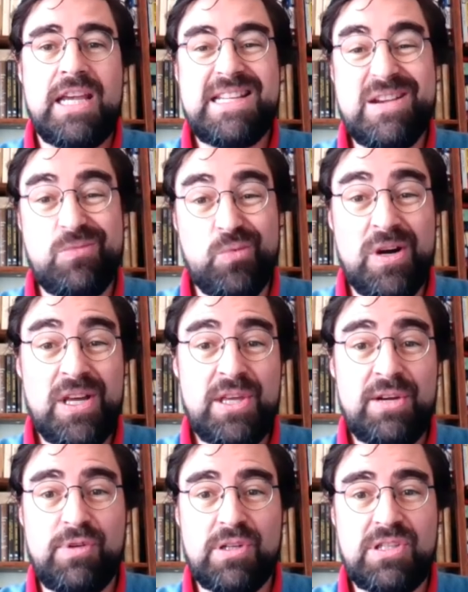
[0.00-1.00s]
Is it
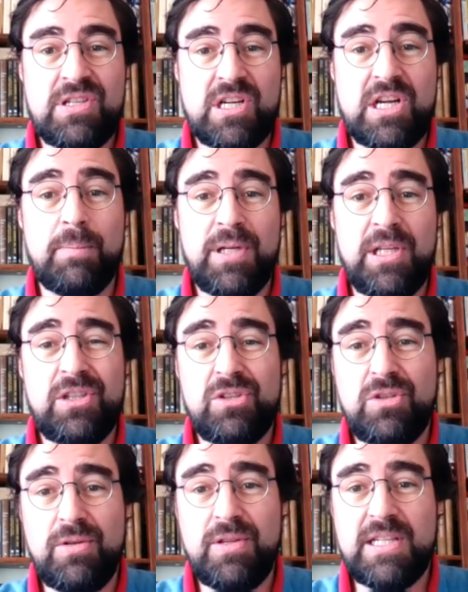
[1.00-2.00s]
worth it for us as a company
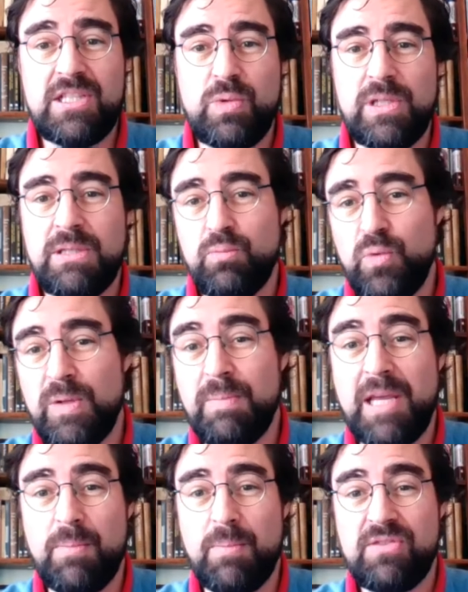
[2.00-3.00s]
to do this when we
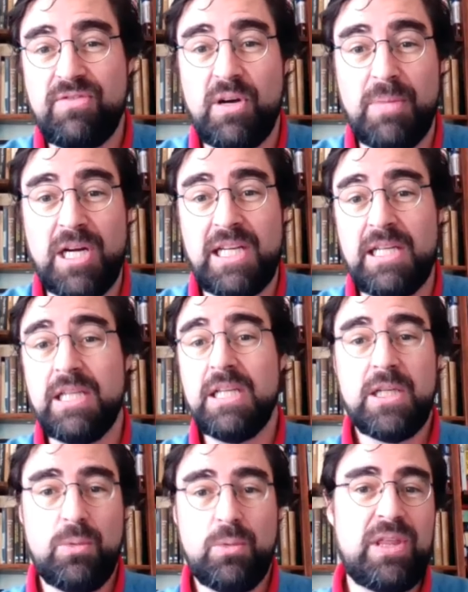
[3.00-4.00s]
make most of our money
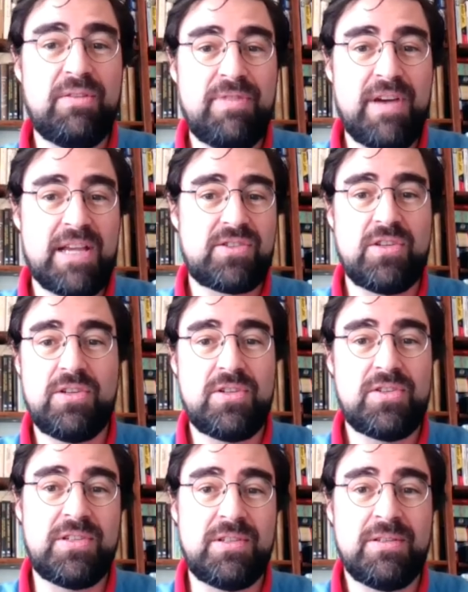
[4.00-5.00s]
with
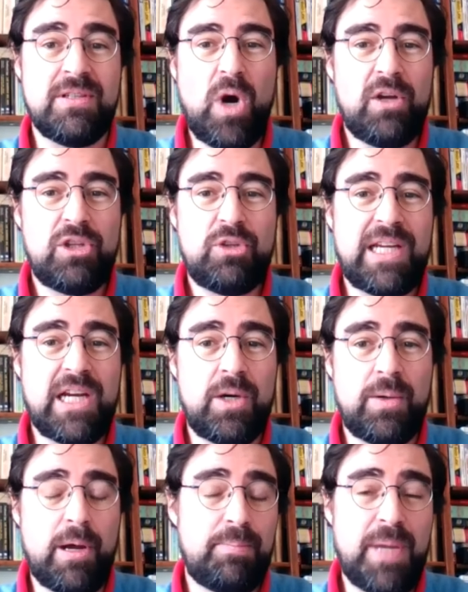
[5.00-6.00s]
investors? And why do we
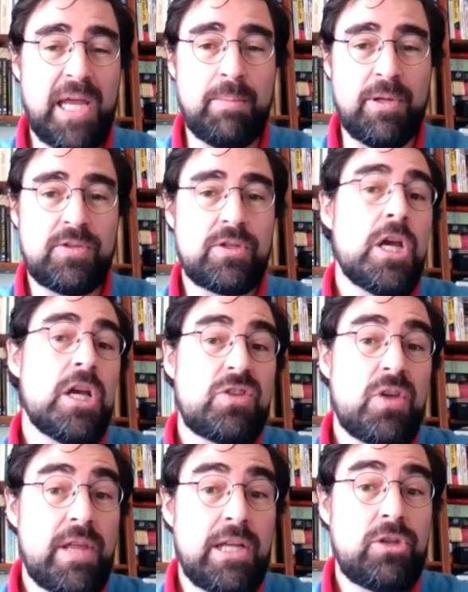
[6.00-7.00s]
care about payments?
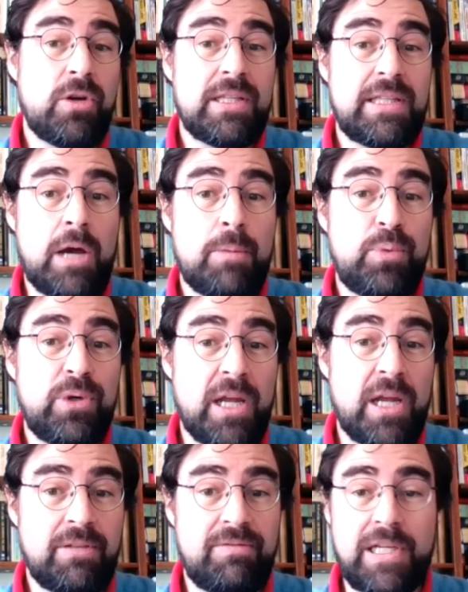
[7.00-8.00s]
So they took it down
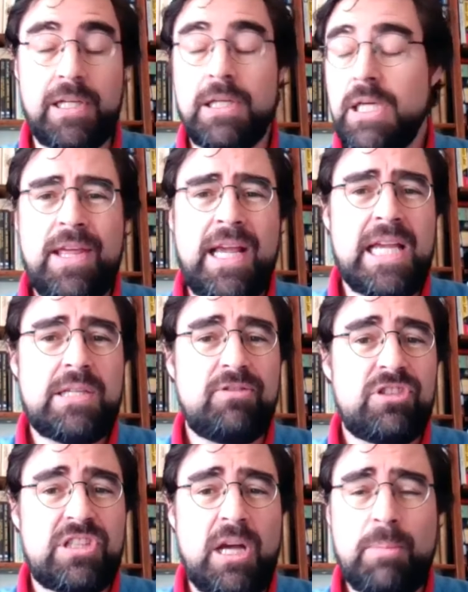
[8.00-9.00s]
preemptively. In the case
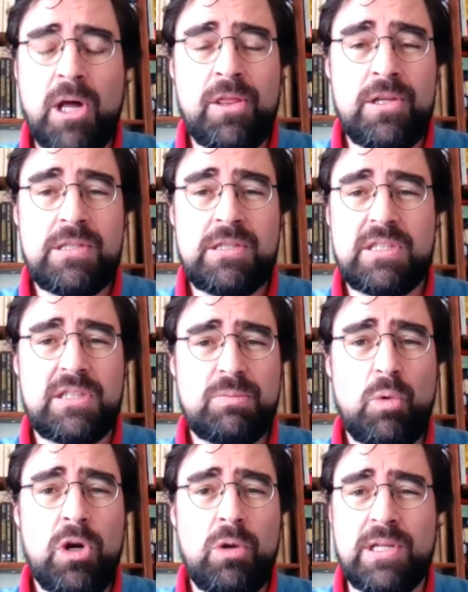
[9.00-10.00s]
of some others,
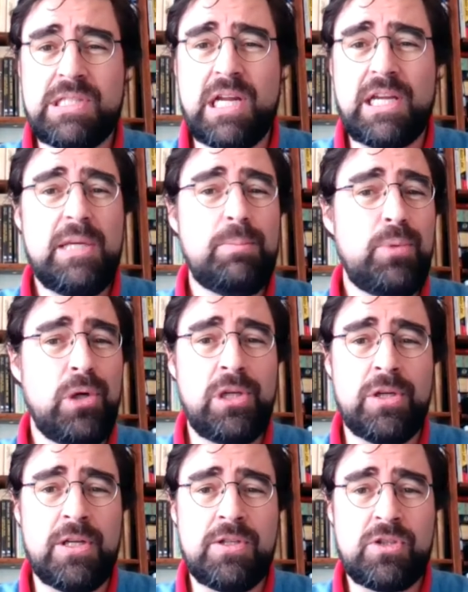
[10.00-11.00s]
smaller ones like
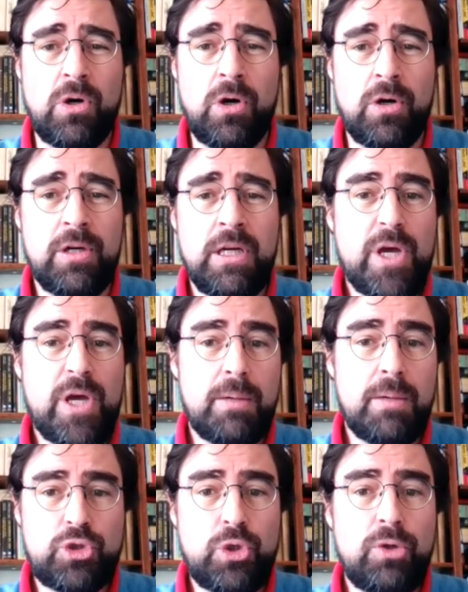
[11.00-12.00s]
eBullion and so on,
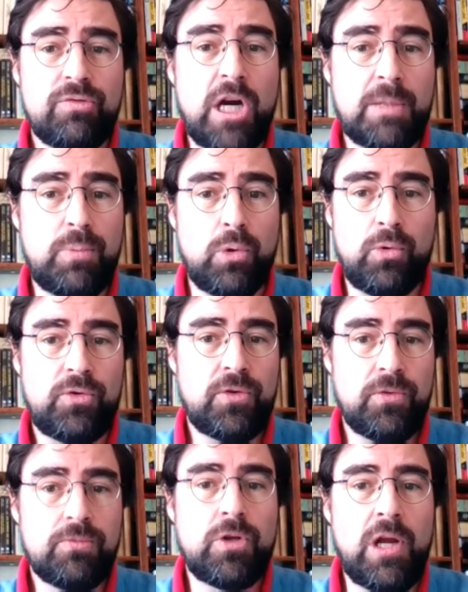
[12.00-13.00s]
the true rug
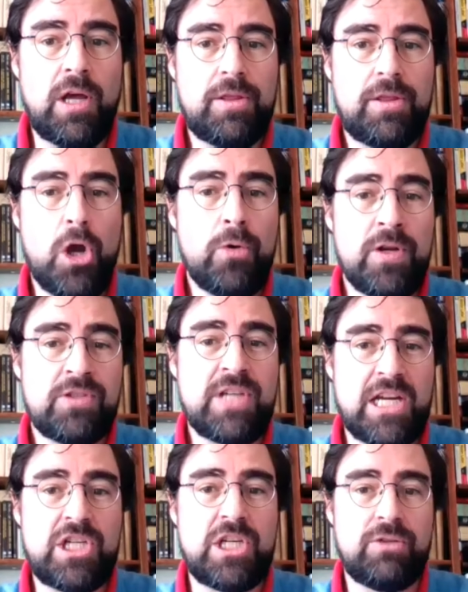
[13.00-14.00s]
pulls. So like the owners
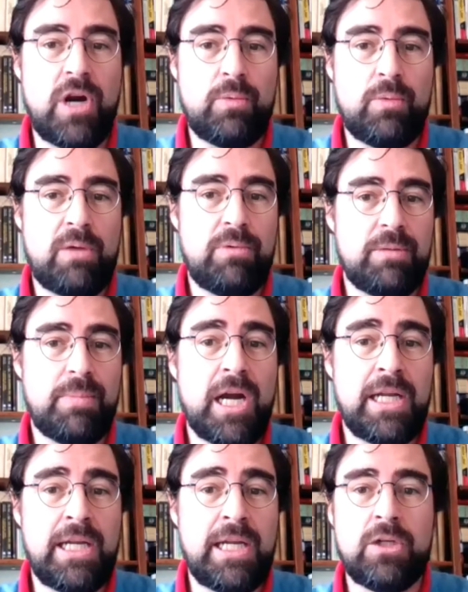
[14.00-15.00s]
actually run away with the
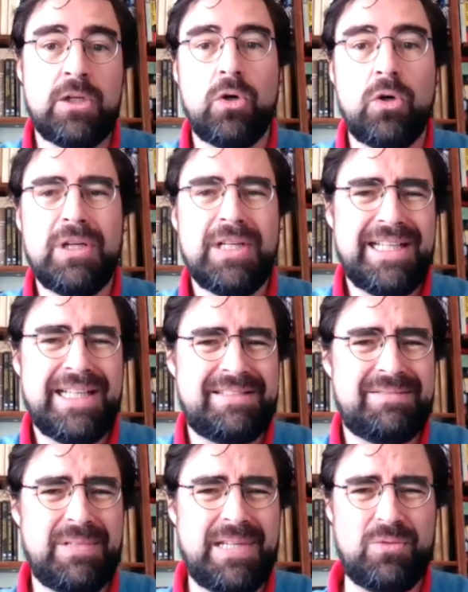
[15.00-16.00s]
money, or
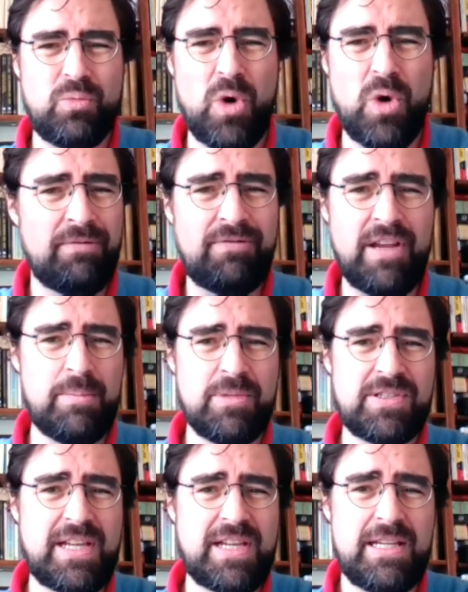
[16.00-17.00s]
in, in one
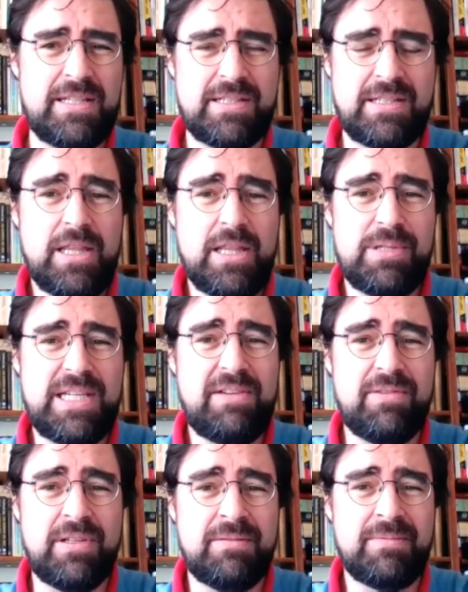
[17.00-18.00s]
famous case, there was
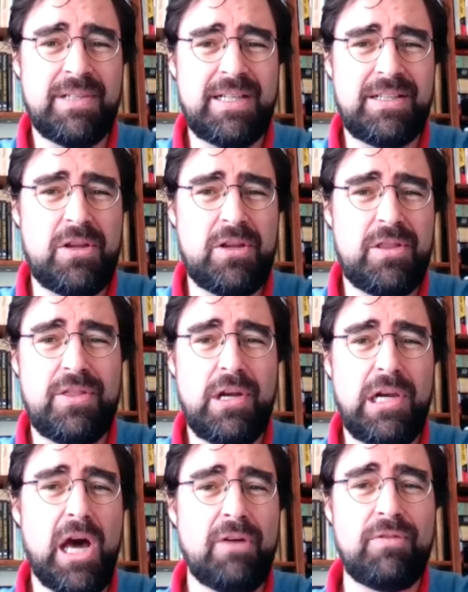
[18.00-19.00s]
even, I know,
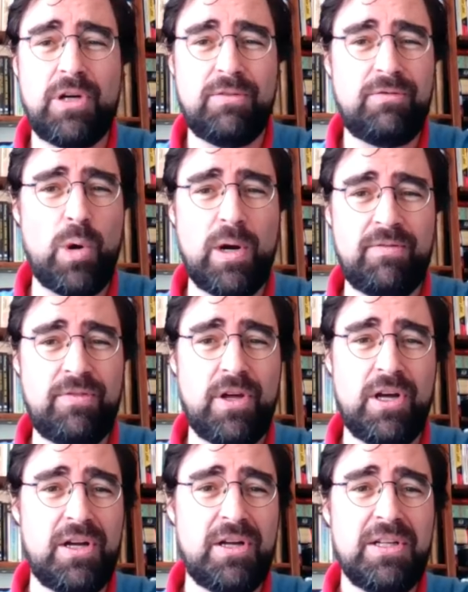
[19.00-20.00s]
the lover of one of
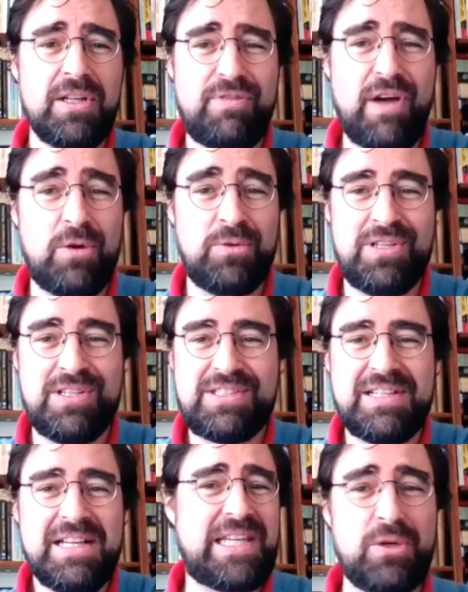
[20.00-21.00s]
the
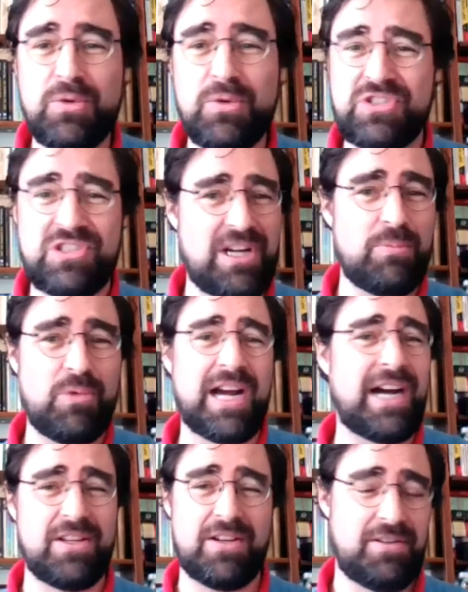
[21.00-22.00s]
founders killed someone.
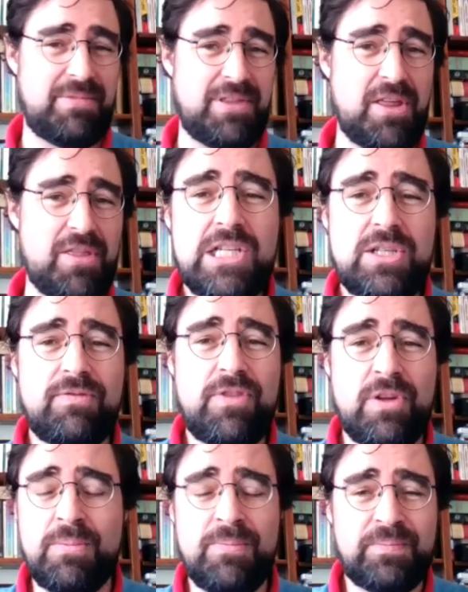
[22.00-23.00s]
I don't know. Each of
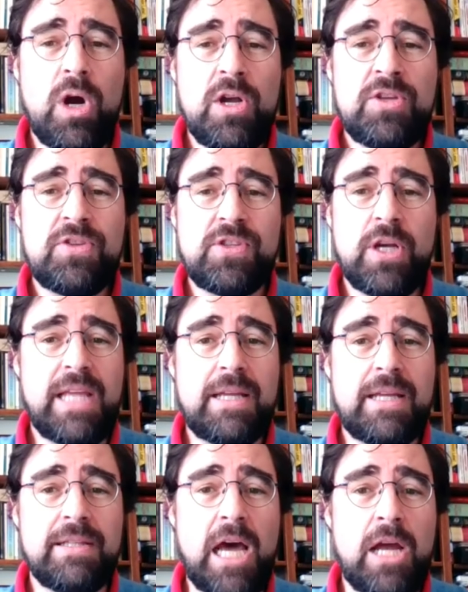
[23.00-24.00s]
them was
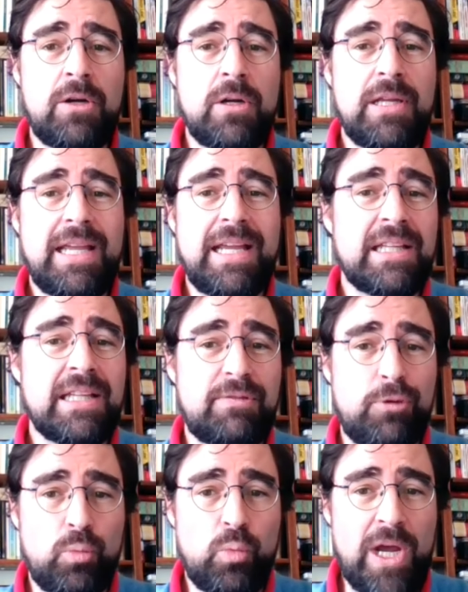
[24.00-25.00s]
taken down in a
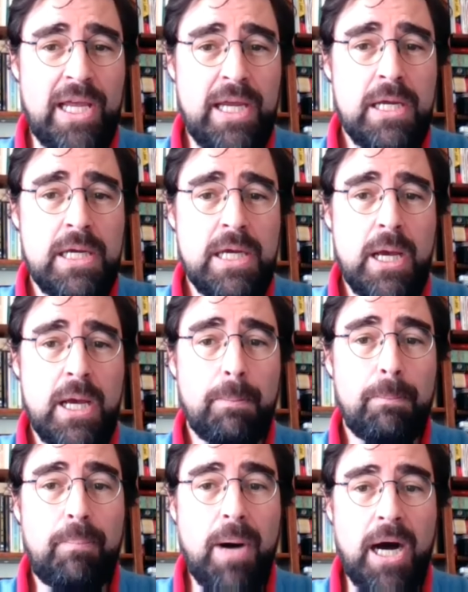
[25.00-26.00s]
different way
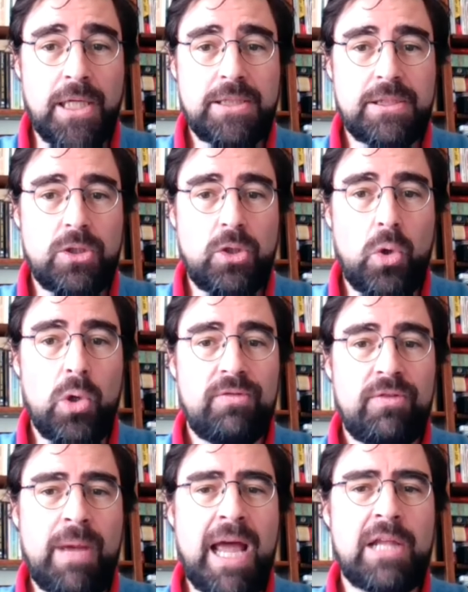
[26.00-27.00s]
but all
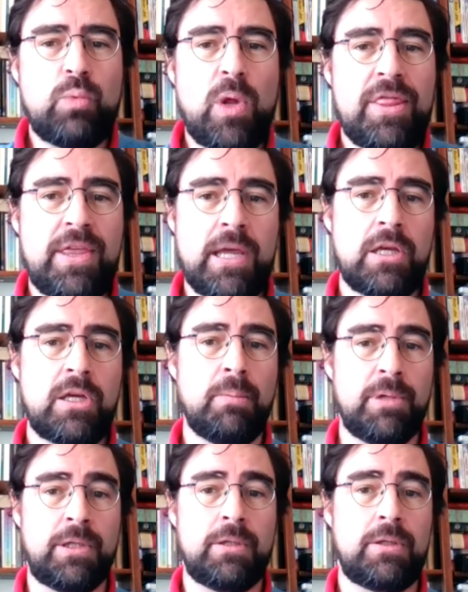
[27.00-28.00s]
of them had one thing in
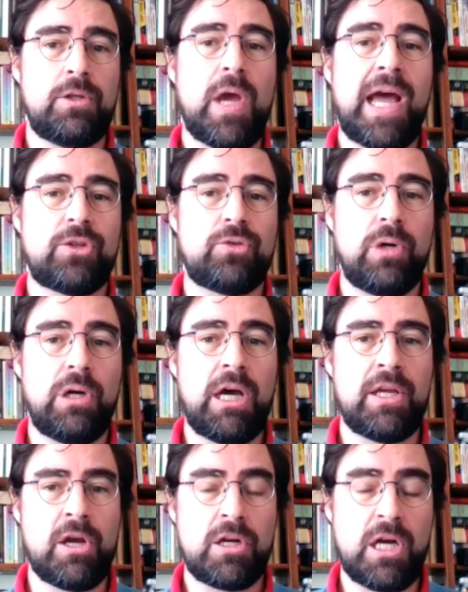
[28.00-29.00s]
common you had to
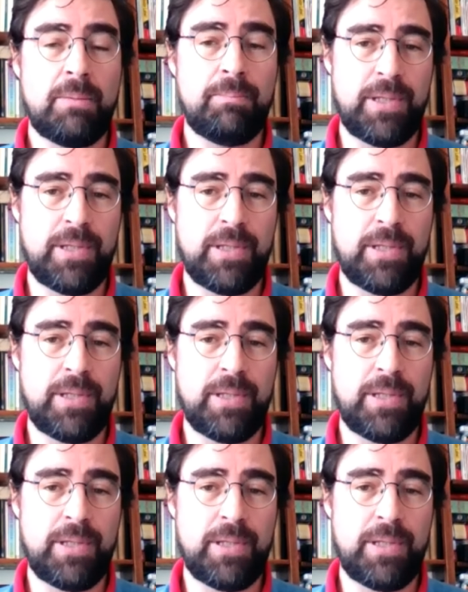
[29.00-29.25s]
rely on a